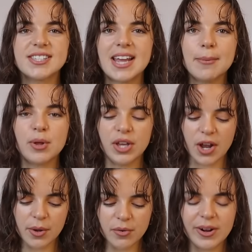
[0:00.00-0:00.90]
staple, you know,
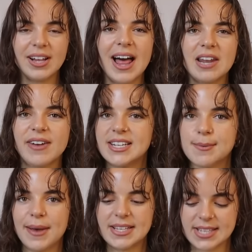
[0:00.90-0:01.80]
and a real
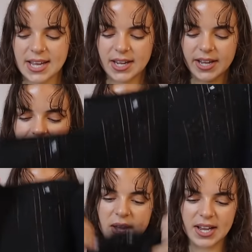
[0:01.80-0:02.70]
elevated basic.
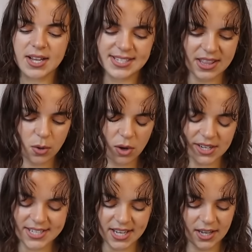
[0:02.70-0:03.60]
And like I said, the
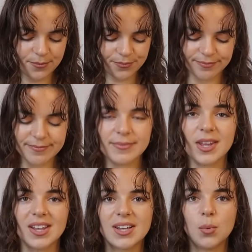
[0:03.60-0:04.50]
quality,
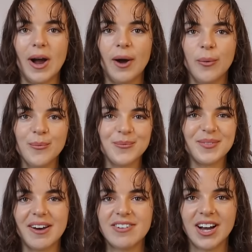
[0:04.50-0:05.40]
wow,
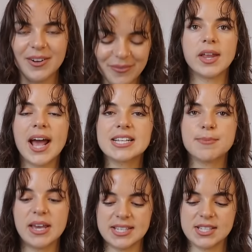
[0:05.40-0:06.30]
love her. The next
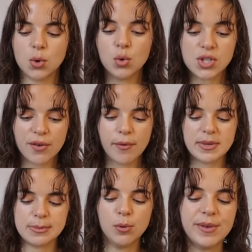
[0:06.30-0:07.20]
piece is also from
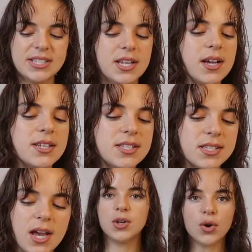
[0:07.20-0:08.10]
a small
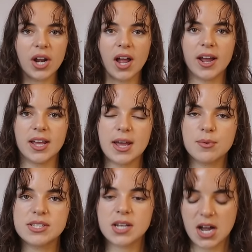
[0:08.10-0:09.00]
business. Not gonna lie, it
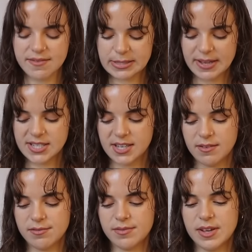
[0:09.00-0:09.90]
was kind of
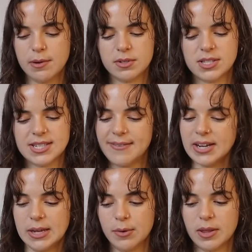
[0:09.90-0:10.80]
expensive. It was
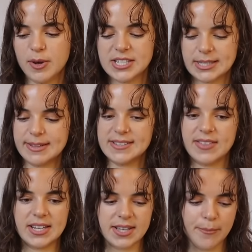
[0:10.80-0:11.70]
definitely one of the most expensive
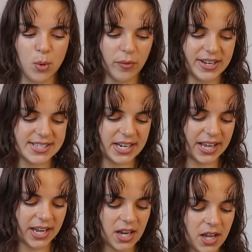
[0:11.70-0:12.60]
things I bought
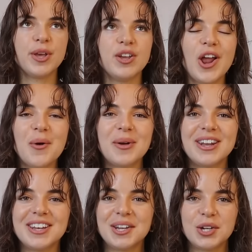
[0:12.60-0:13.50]
recently. But you know
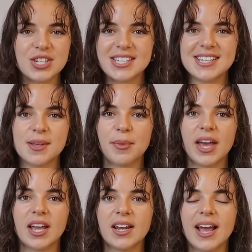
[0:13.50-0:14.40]
when you just see
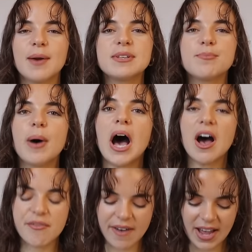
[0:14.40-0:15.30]
something, like, it was
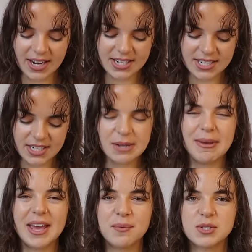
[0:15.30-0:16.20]
perfect. To
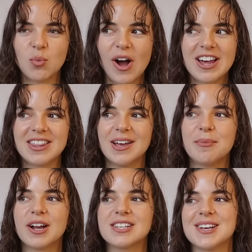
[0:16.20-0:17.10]
me, it was worth it
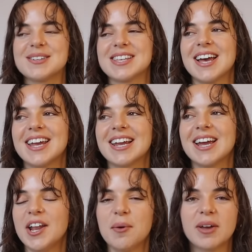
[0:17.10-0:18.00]
because I was like,
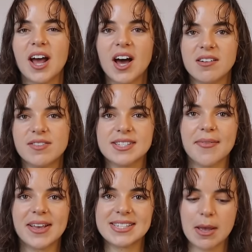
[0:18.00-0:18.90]
I know I'm gonna hunt for
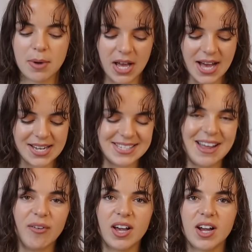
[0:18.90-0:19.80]
something similar and it's
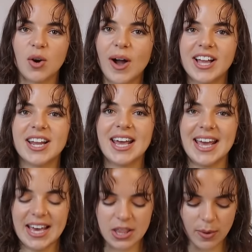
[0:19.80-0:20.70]
never quite gonna
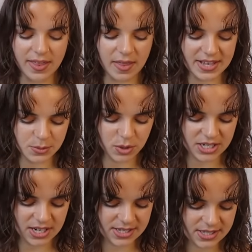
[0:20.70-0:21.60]
hit the way that this one
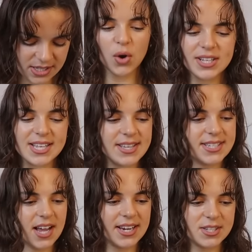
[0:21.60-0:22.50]
does. Honestly, the
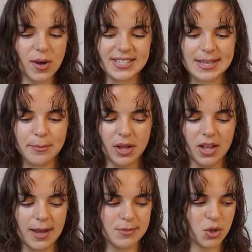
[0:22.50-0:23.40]
design is quite simple.
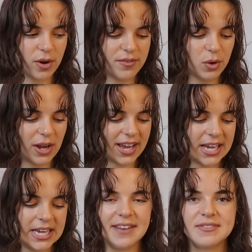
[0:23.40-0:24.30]
I'm sure if you're
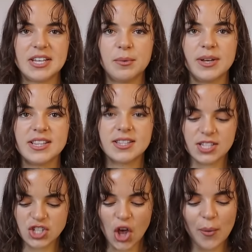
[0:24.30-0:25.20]
like nifty with
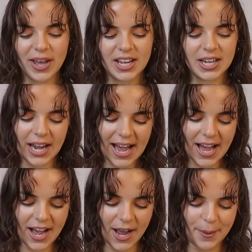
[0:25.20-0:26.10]
sewing,
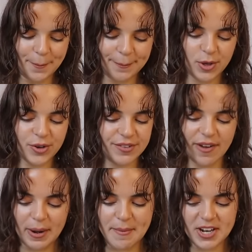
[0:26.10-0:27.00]
you could
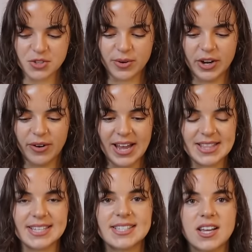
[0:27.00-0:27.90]
very much recreate
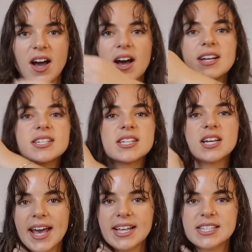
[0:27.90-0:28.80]
this skirt.
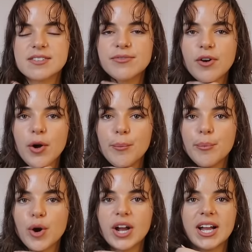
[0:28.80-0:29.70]
It's from
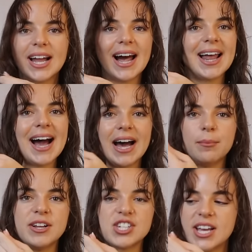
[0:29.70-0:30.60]
Brooke Callahan,
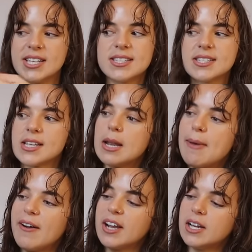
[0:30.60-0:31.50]
which is an
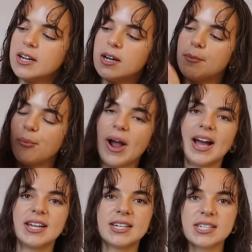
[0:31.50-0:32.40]
American
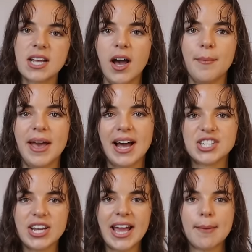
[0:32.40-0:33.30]
brand. It
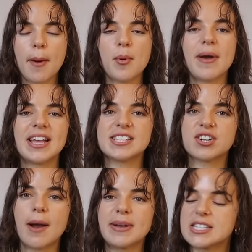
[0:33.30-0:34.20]
actually came up on my
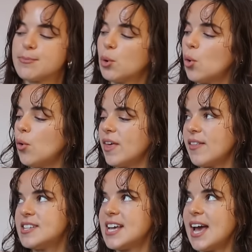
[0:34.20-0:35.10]
Instagram Explore the
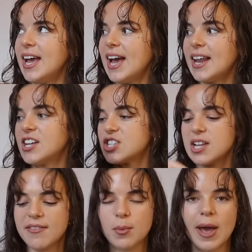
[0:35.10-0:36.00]
other day, and I just
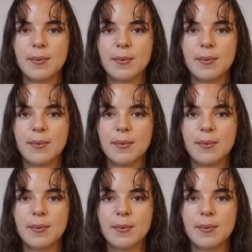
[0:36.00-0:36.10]
love the way